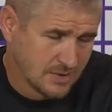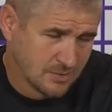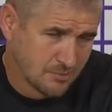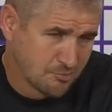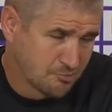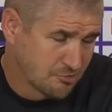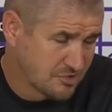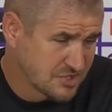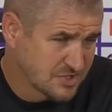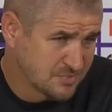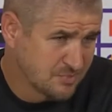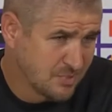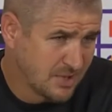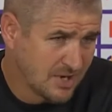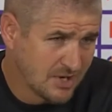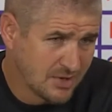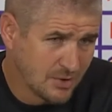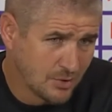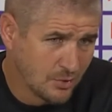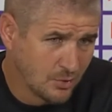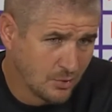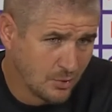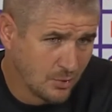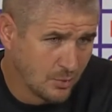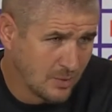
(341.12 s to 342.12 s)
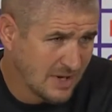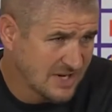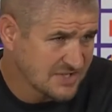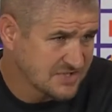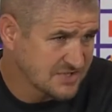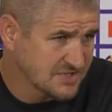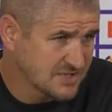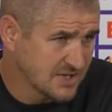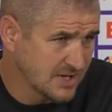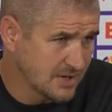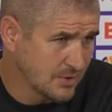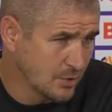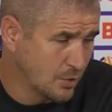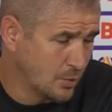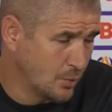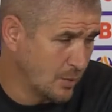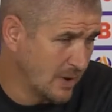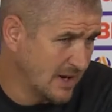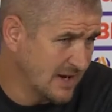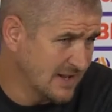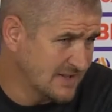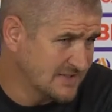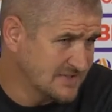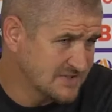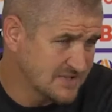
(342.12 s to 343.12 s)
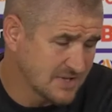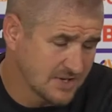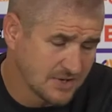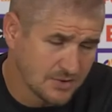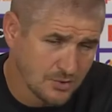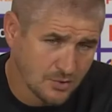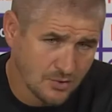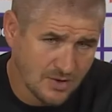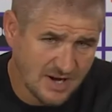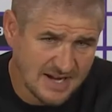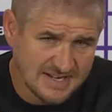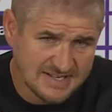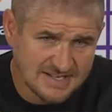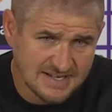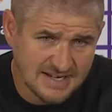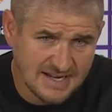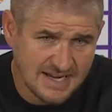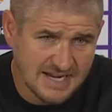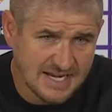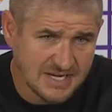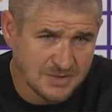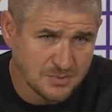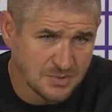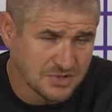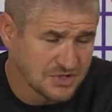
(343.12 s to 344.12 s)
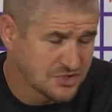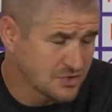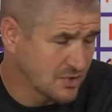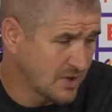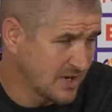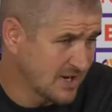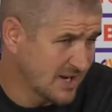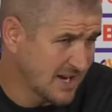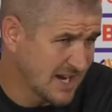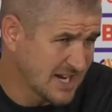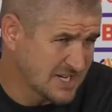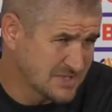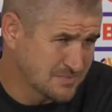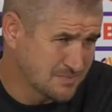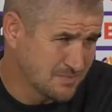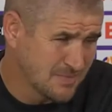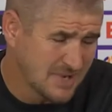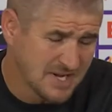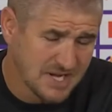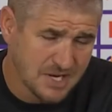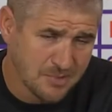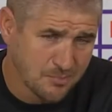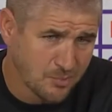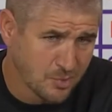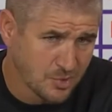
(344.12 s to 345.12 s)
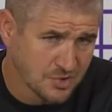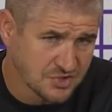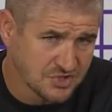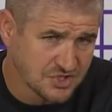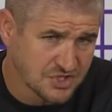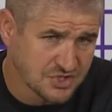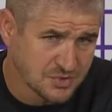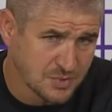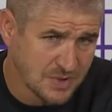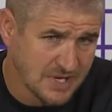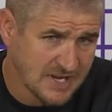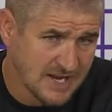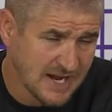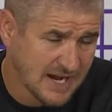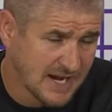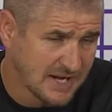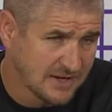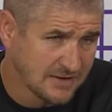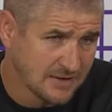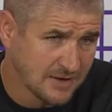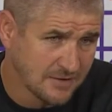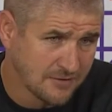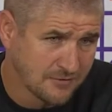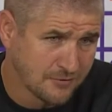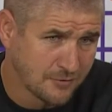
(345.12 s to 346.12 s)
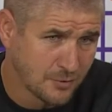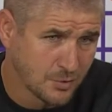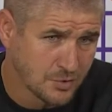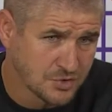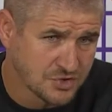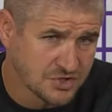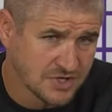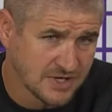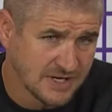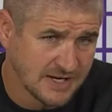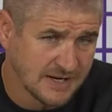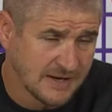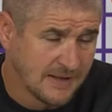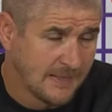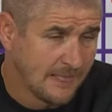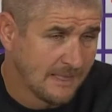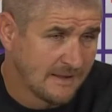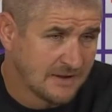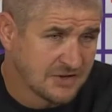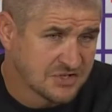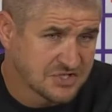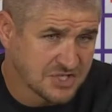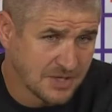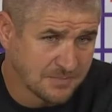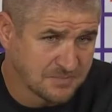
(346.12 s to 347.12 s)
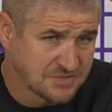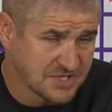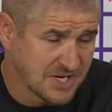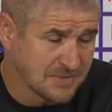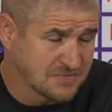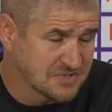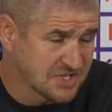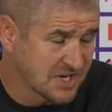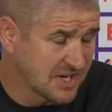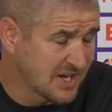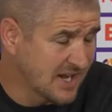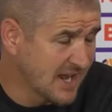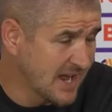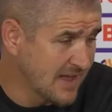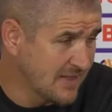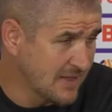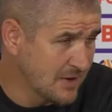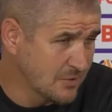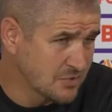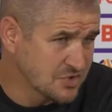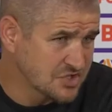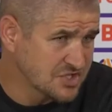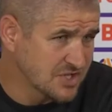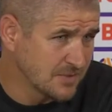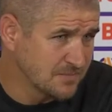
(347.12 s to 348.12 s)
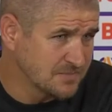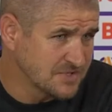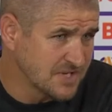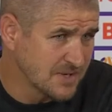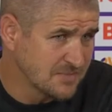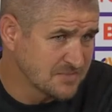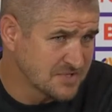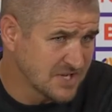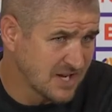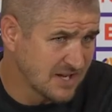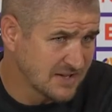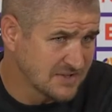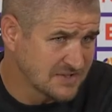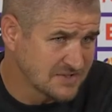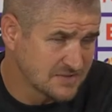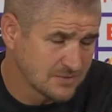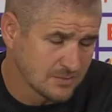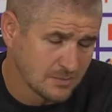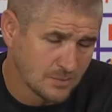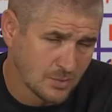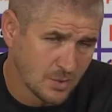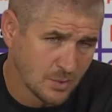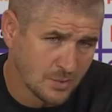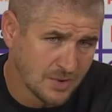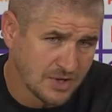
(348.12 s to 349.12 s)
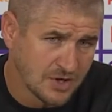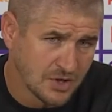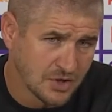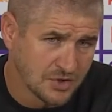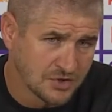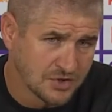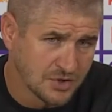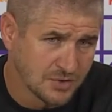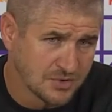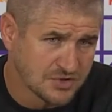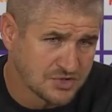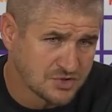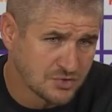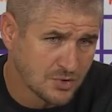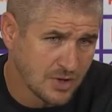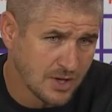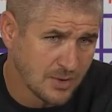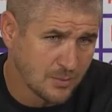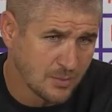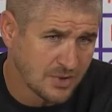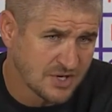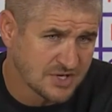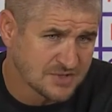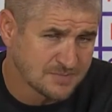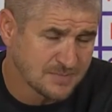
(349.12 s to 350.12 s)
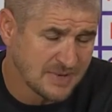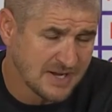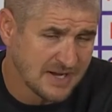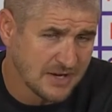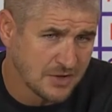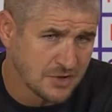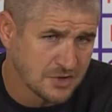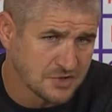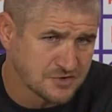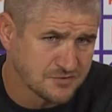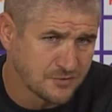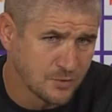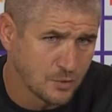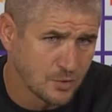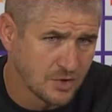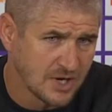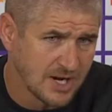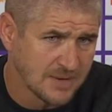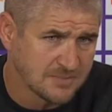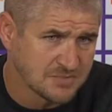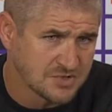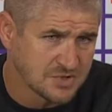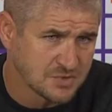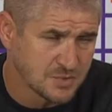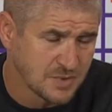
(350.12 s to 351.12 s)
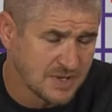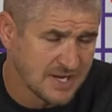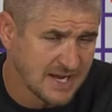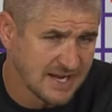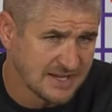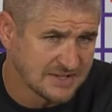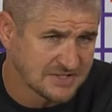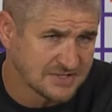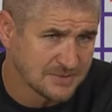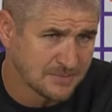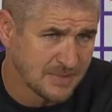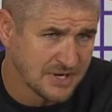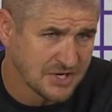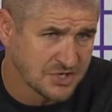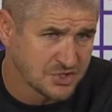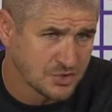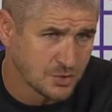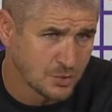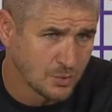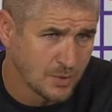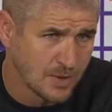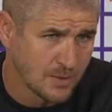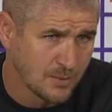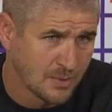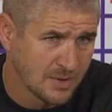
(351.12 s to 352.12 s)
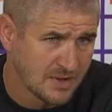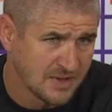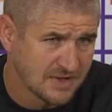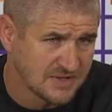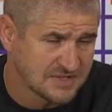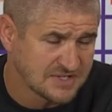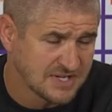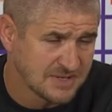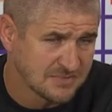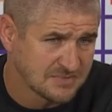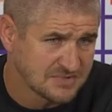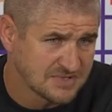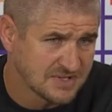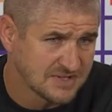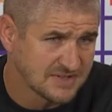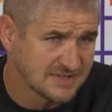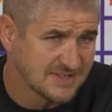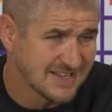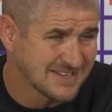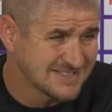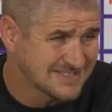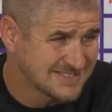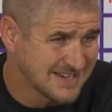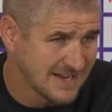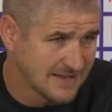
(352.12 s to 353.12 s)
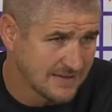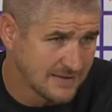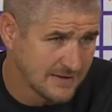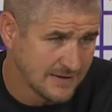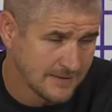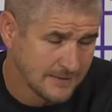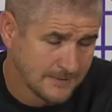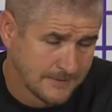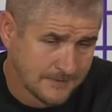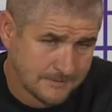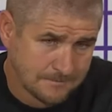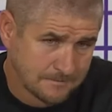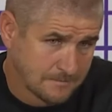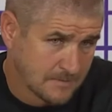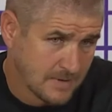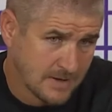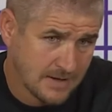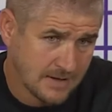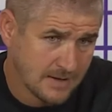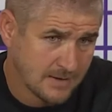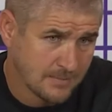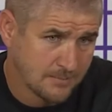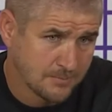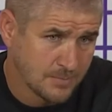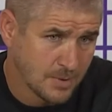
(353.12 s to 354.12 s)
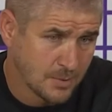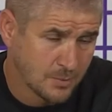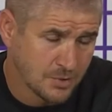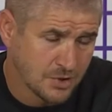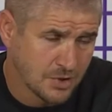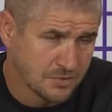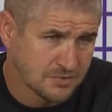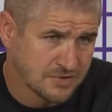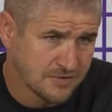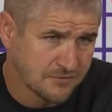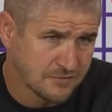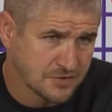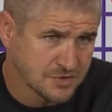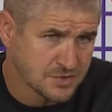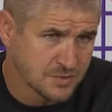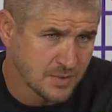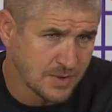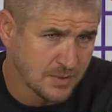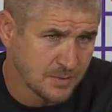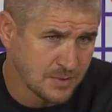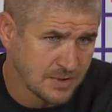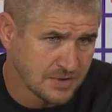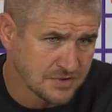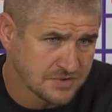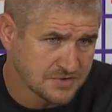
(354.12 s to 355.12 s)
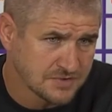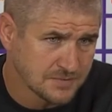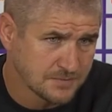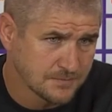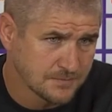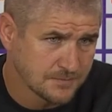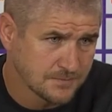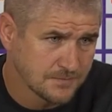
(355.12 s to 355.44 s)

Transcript: Brisbane or Western or Wellington or Adelaide. We're trying to get as many points as we can. Unfortunately, some teams are going to get there and some teams aren't. What we've got to do is try and win as many of those four games as we can to make sure we're one of the teams that does get there. But we're no different to anyone else.